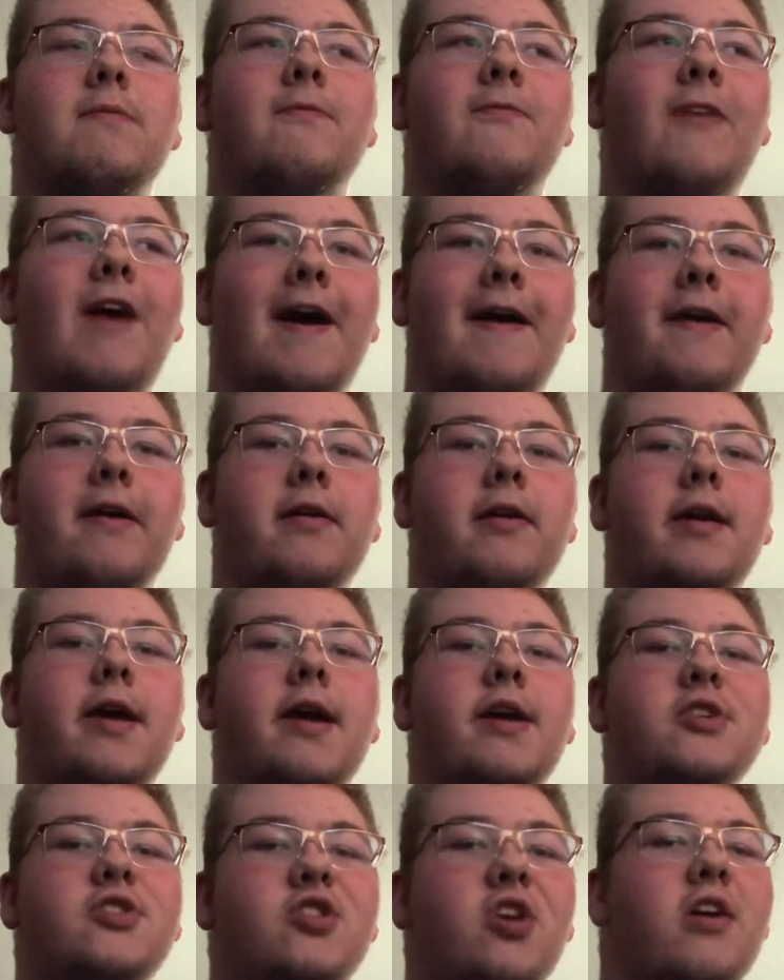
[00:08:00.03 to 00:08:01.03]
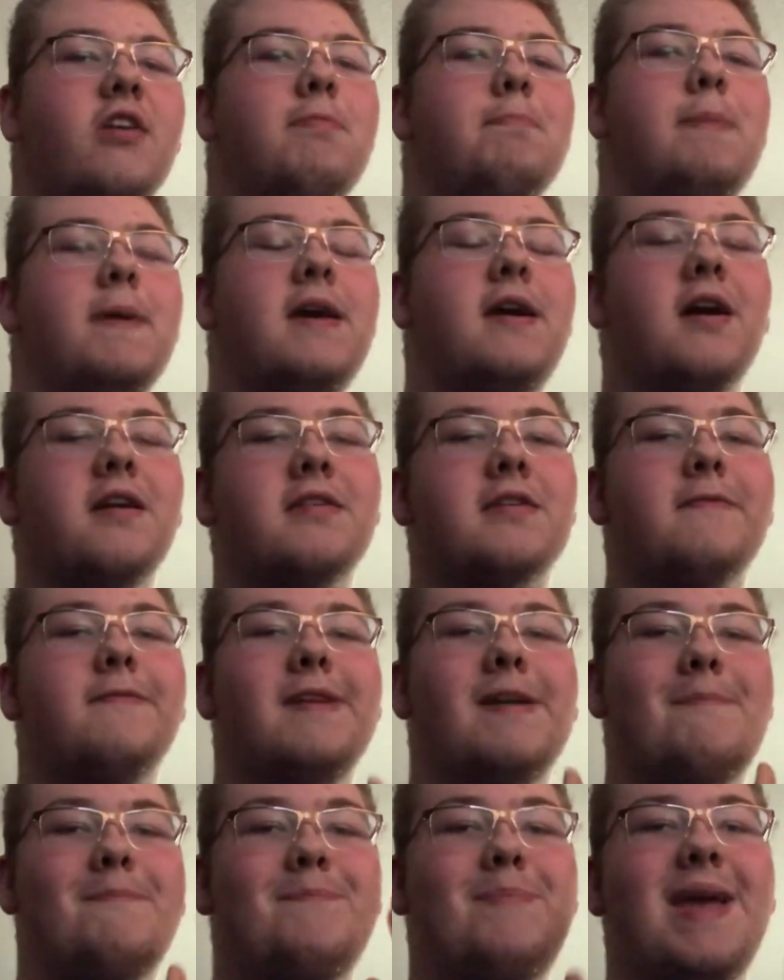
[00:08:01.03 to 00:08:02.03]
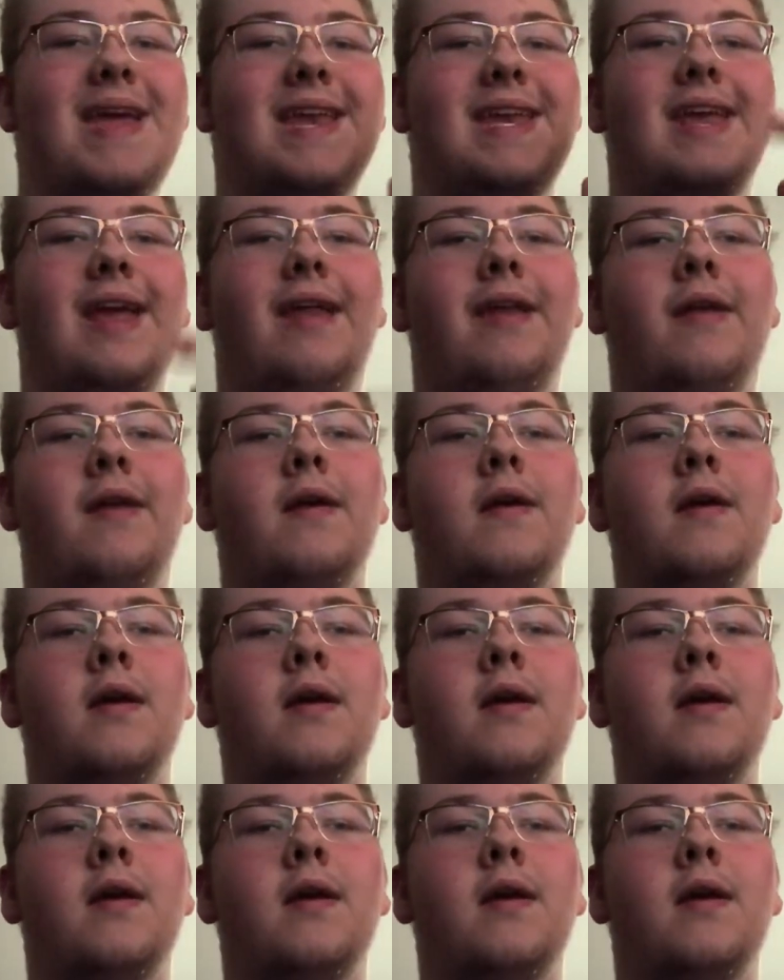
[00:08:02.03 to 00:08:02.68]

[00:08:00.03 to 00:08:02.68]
fired. Just because of an opinion.